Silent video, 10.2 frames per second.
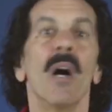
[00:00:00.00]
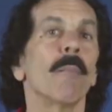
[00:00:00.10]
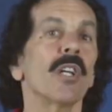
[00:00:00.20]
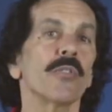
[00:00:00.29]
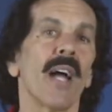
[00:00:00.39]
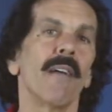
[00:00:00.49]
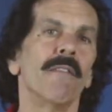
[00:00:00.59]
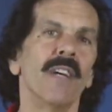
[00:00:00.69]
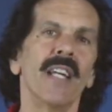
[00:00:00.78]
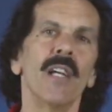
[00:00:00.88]
Plus I
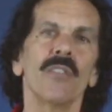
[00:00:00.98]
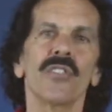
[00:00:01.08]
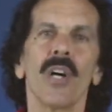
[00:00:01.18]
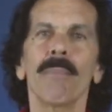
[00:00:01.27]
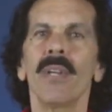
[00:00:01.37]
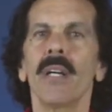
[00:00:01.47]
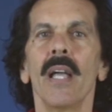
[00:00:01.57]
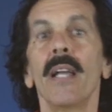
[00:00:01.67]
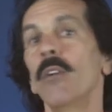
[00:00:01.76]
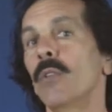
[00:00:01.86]
have videos up there,
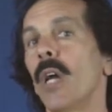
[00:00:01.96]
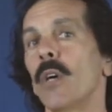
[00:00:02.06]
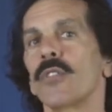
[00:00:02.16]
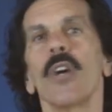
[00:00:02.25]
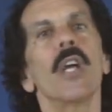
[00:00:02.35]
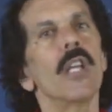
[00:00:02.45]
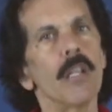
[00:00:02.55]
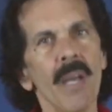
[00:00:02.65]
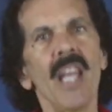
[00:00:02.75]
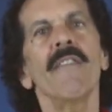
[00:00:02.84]
and who knows,
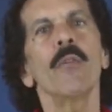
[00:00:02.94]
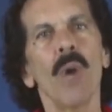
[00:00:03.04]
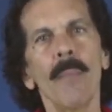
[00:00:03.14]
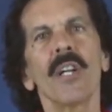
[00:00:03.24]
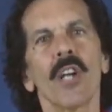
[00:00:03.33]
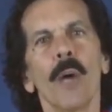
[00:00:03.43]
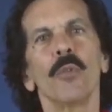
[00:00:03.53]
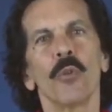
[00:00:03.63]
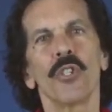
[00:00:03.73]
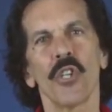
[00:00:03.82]
you may even want me to come
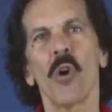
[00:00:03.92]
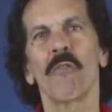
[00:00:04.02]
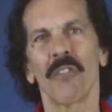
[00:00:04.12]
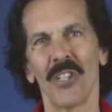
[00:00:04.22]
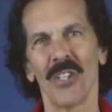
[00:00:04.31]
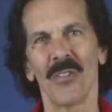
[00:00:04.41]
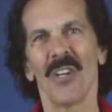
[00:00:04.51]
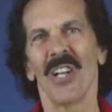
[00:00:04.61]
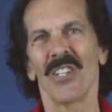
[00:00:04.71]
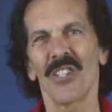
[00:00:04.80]
do a show for you.
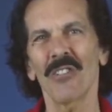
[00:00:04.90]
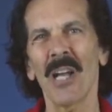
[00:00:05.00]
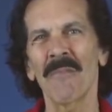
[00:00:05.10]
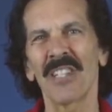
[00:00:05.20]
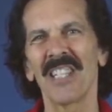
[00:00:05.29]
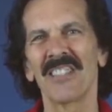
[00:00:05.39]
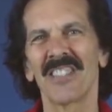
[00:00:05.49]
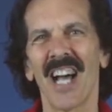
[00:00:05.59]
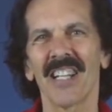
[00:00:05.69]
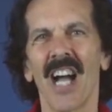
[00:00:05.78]

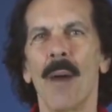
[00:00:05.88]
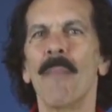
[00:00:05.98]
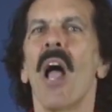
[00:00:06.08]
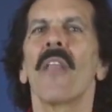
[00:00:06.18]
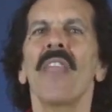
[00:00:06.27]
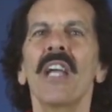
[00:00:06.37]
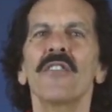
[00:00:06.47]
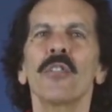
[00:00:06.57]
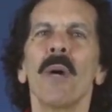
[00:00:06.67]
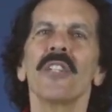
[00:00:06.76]
ShowTimeForKids.com. Thank you
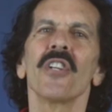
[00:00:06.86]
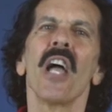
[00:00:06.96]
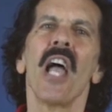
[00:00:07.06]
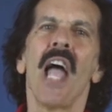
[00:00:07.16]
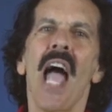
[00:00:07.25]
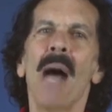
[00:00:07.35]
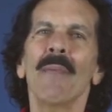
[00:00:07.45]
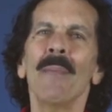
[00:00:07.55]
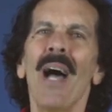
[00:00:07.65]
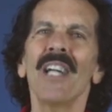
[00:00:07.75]
so much.
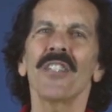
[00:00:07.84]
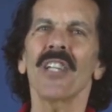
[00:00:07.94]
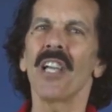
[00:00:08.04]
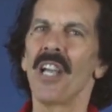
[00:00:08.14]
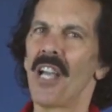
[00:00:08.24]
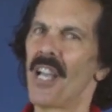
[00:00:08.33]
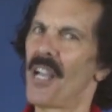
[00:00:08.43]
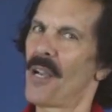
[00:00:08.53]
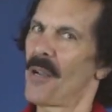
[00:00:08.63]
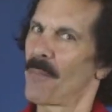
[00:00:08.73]
Happy magic!
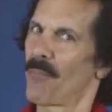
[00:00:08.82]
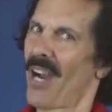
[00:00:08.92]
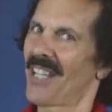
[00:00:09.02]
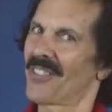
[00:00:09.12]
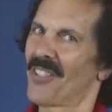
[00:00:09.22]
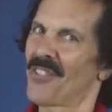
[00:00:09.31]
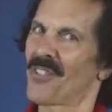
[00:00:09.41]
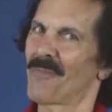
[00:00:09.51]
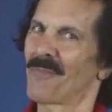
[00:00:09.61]
Practice.